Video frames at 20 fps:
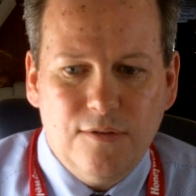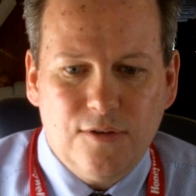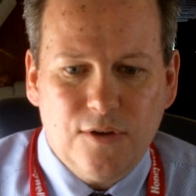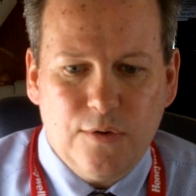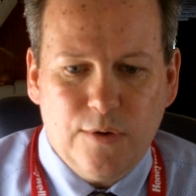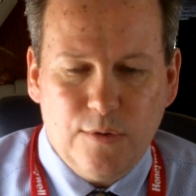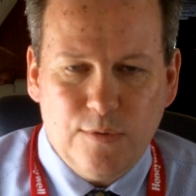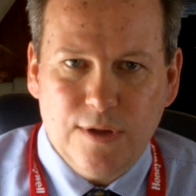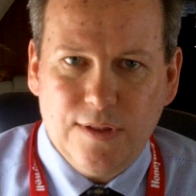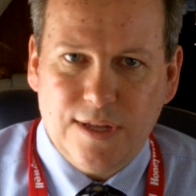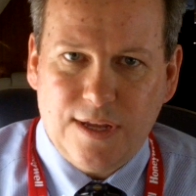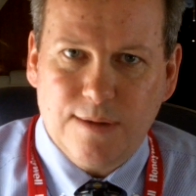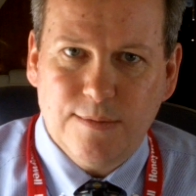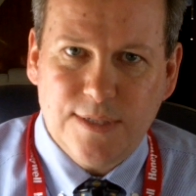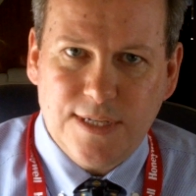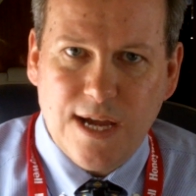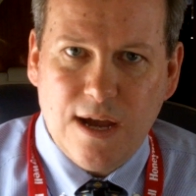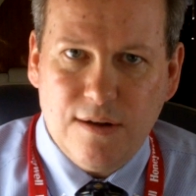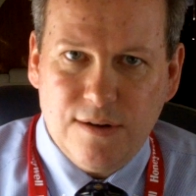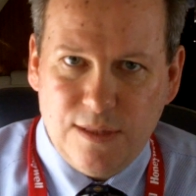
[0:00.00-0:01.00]
So it really
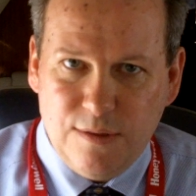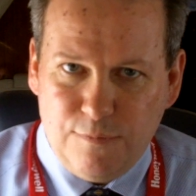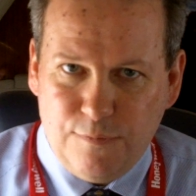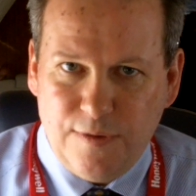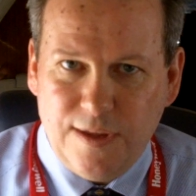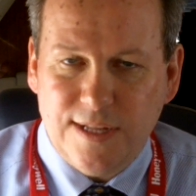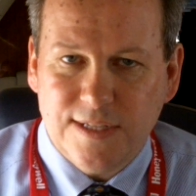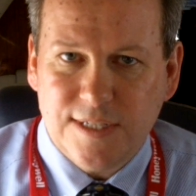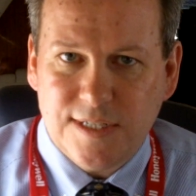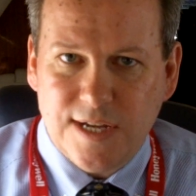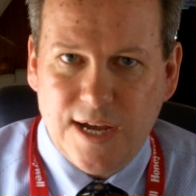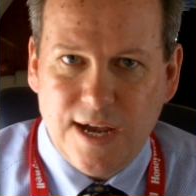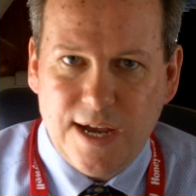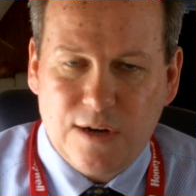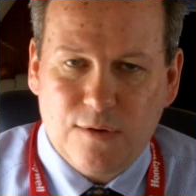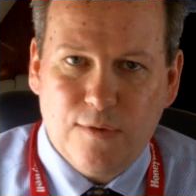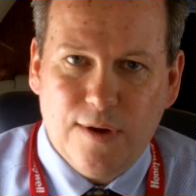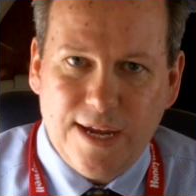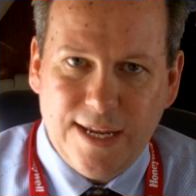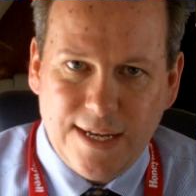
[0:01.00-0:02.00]
comes down to the
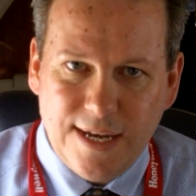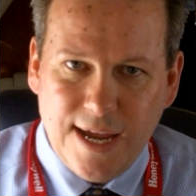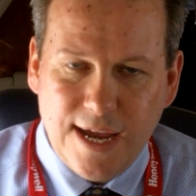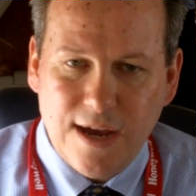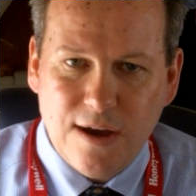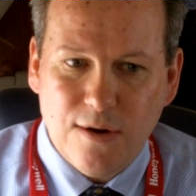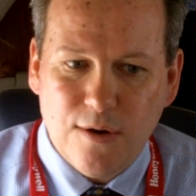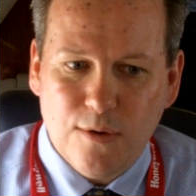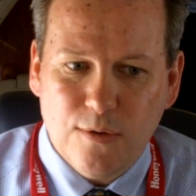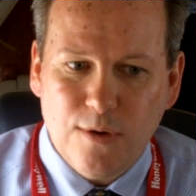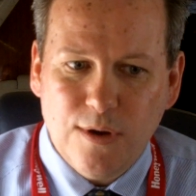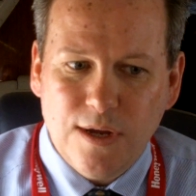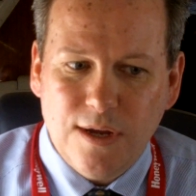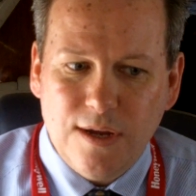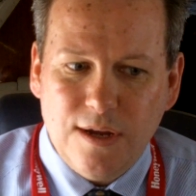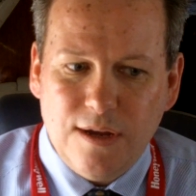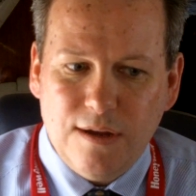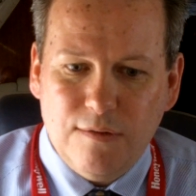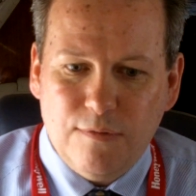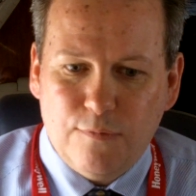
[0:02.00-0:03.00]
feedstock. Right now,
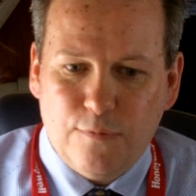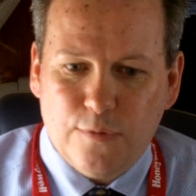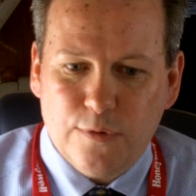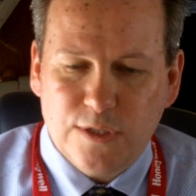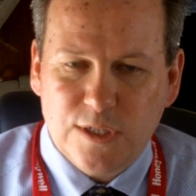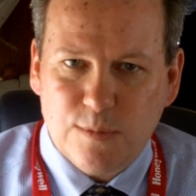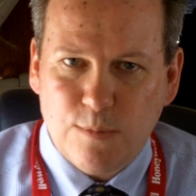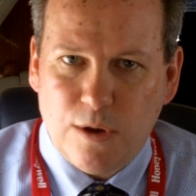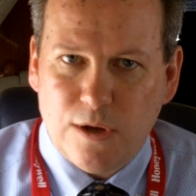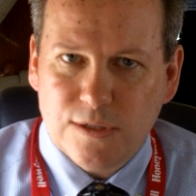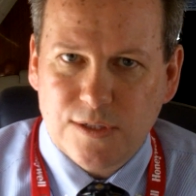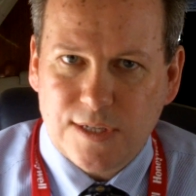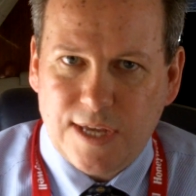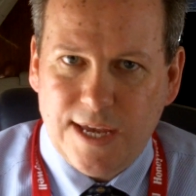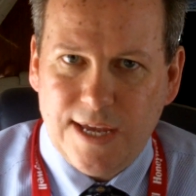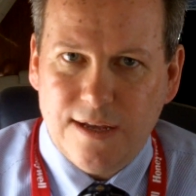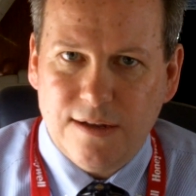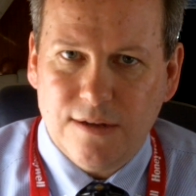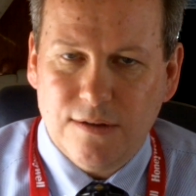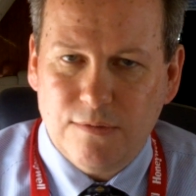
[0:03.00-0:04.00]
for small
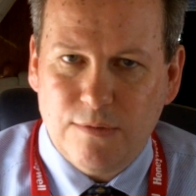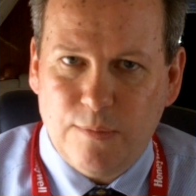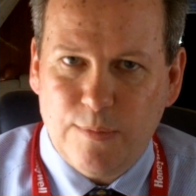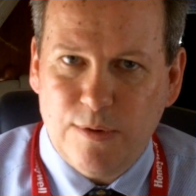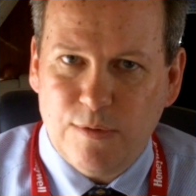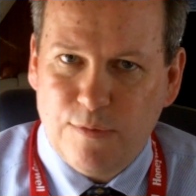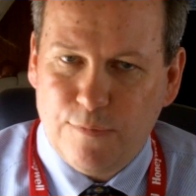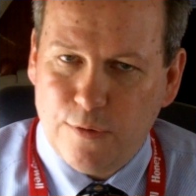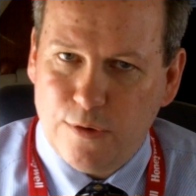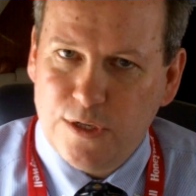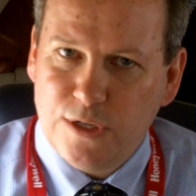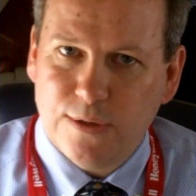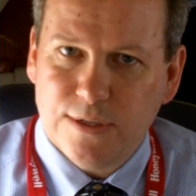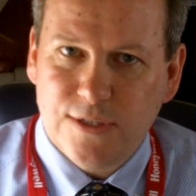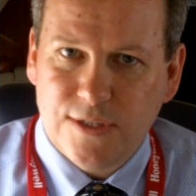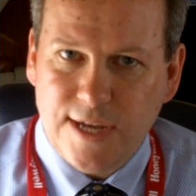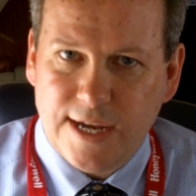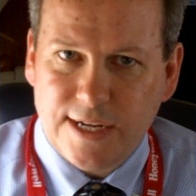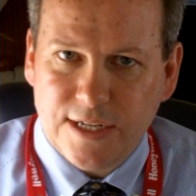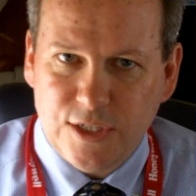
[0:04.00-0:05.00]
scale, what we refer to
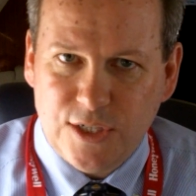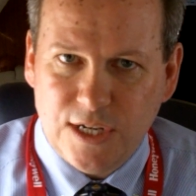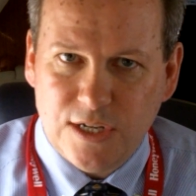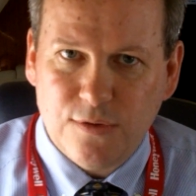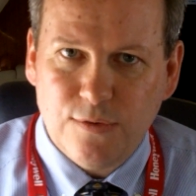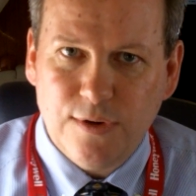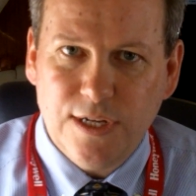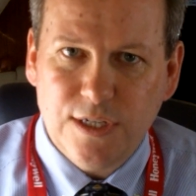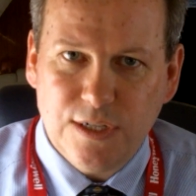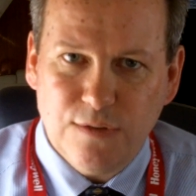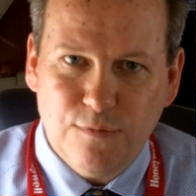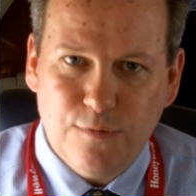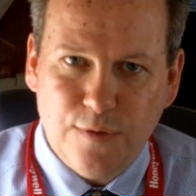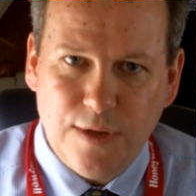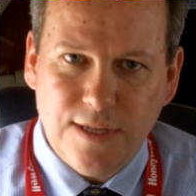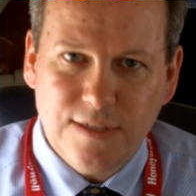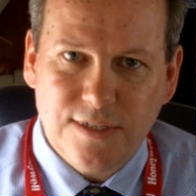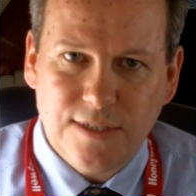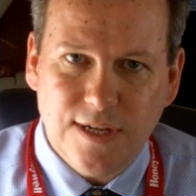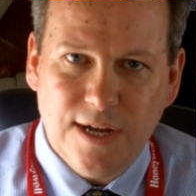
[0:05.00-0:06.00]
as second generation
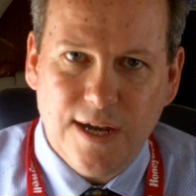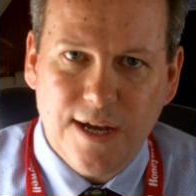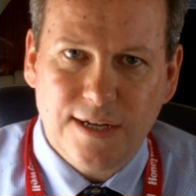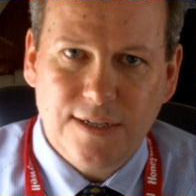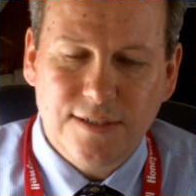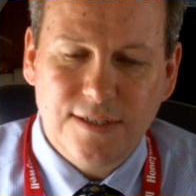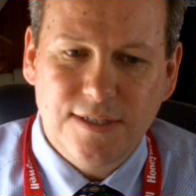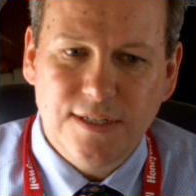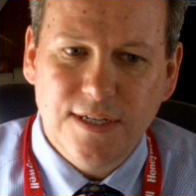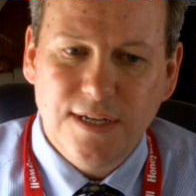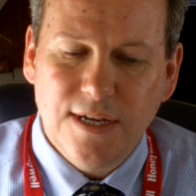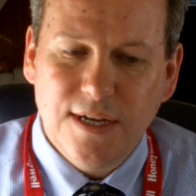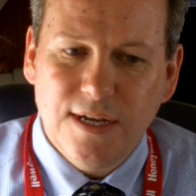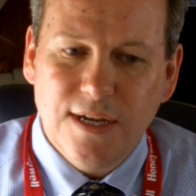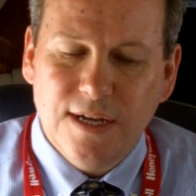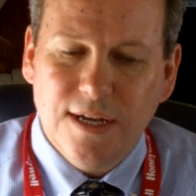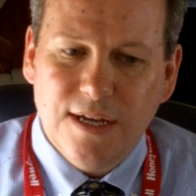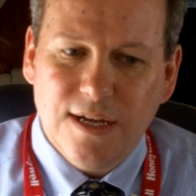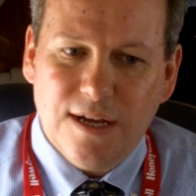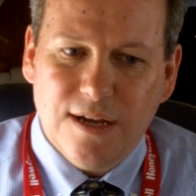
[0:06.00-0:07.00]
feedstocks,
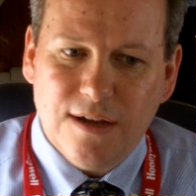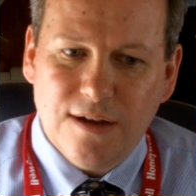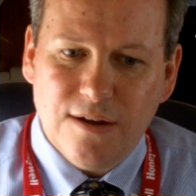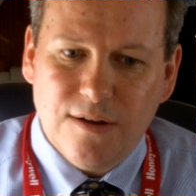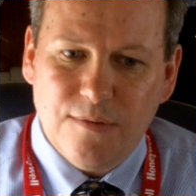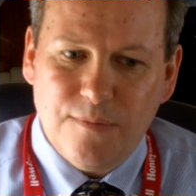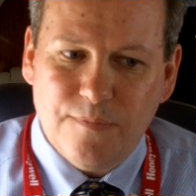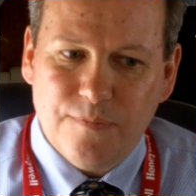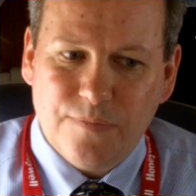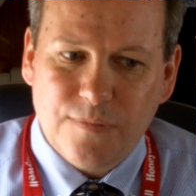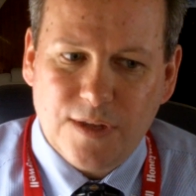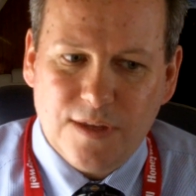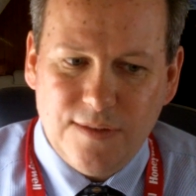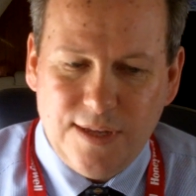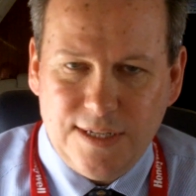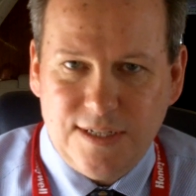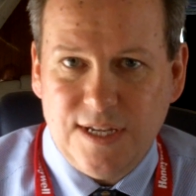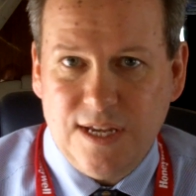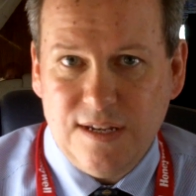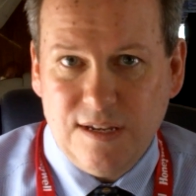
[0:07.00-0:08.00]

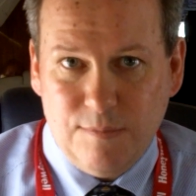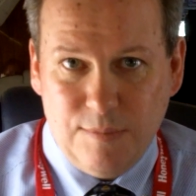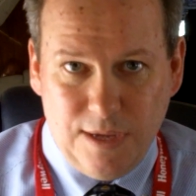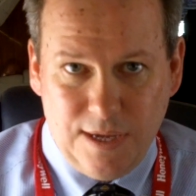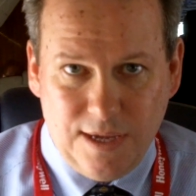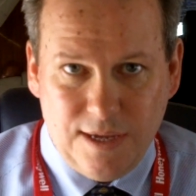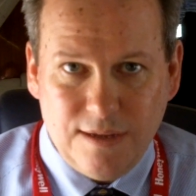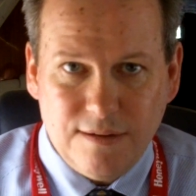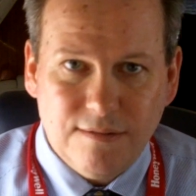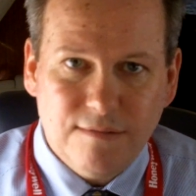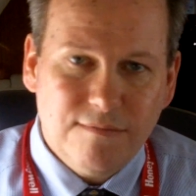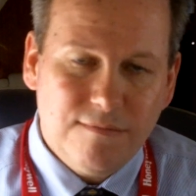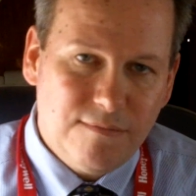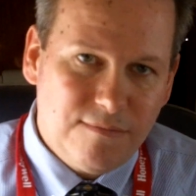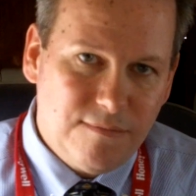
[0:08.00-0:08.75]
they tend to be